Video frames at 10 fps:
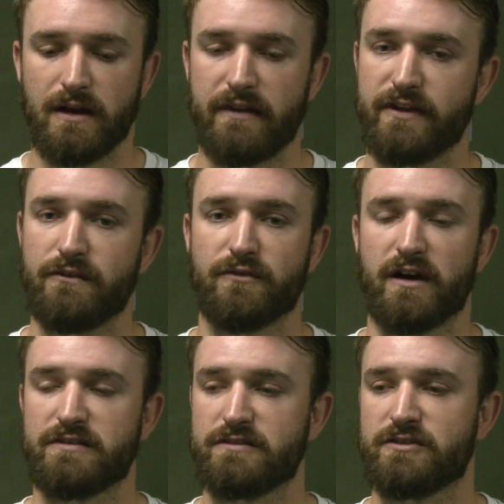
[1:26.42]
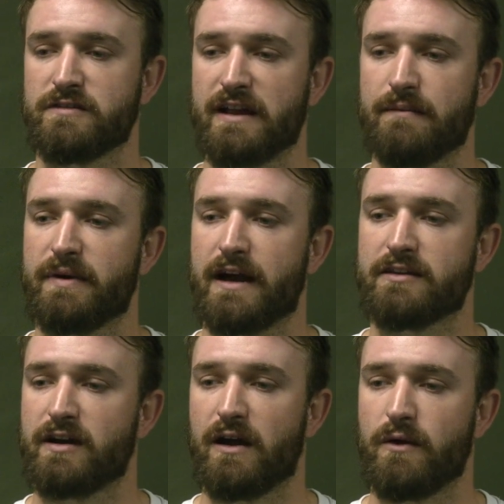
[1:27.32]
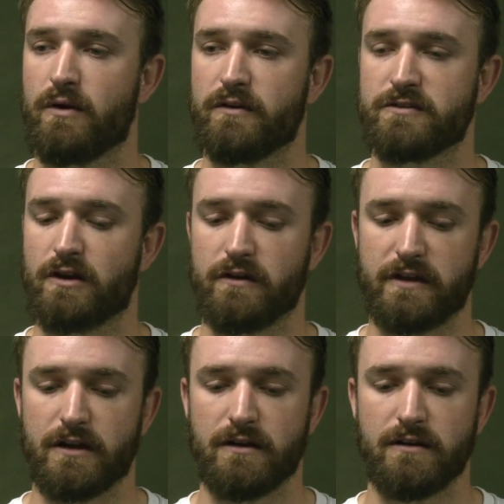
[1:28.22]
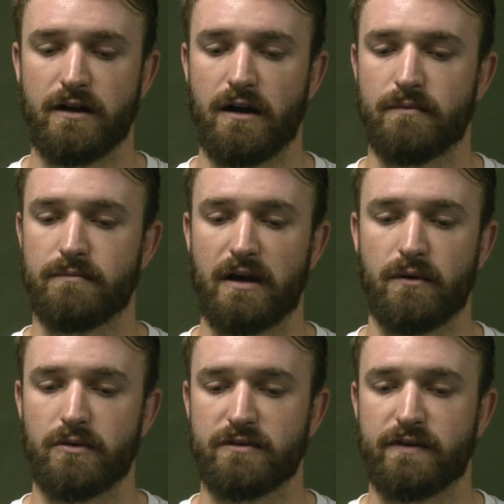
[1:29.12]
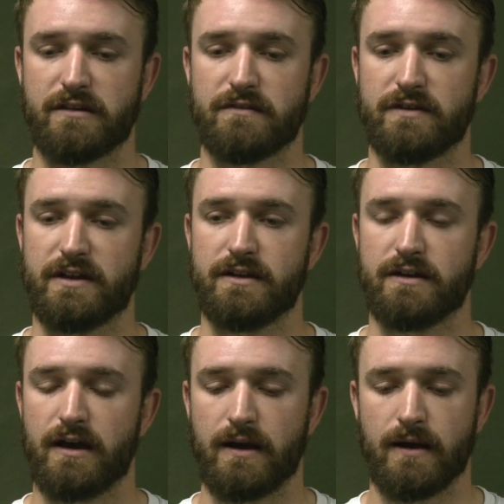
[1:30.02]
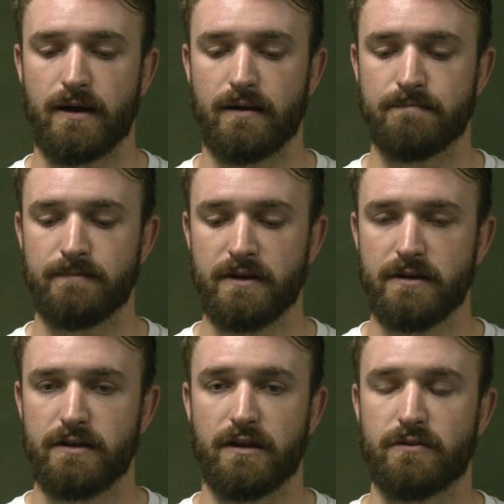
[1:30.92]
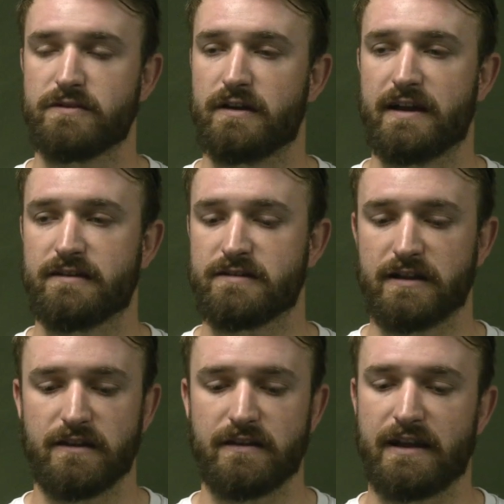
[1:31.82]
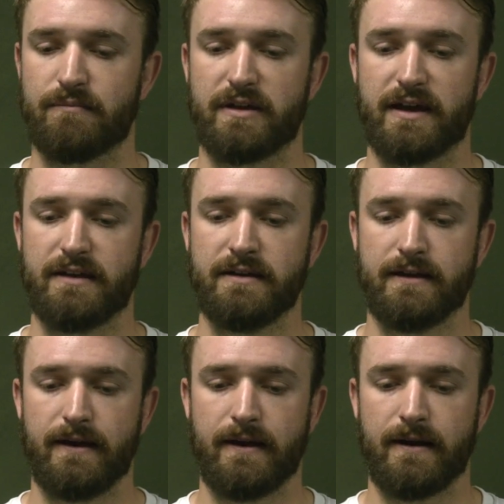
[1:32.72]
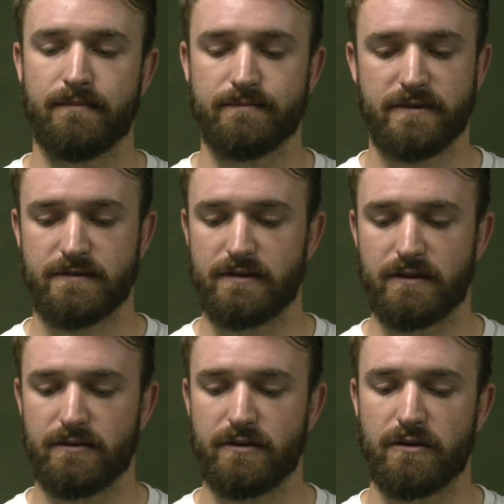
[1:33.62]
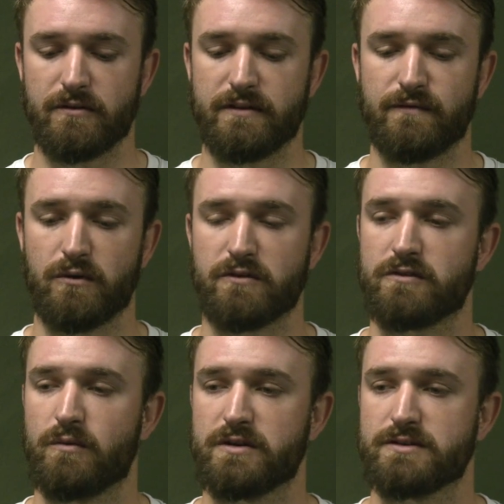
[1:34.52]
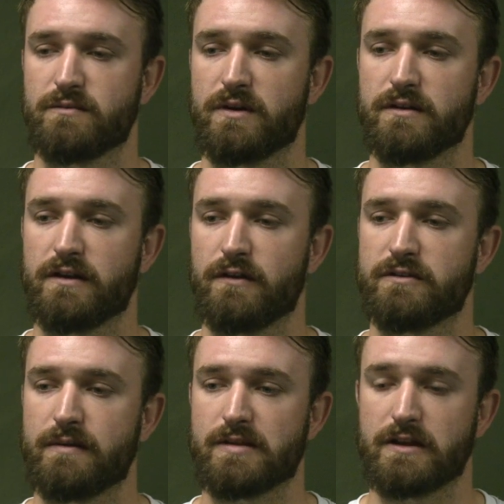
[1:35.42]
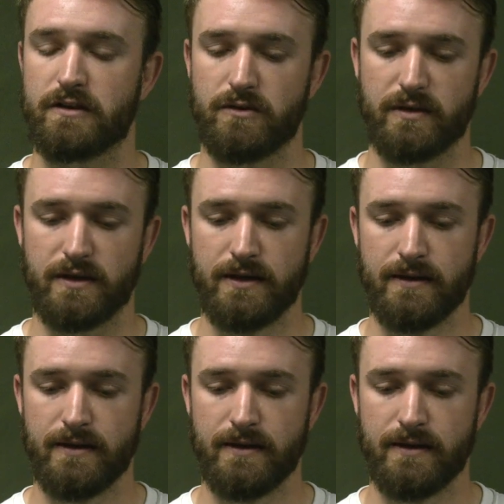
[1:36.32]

I think for us it's just getting back to how we were at the start of the year, how we were defensively, you know, just, again, sticking to the game plan. It's, you know, you can only focus so much on what the other team's going to do, and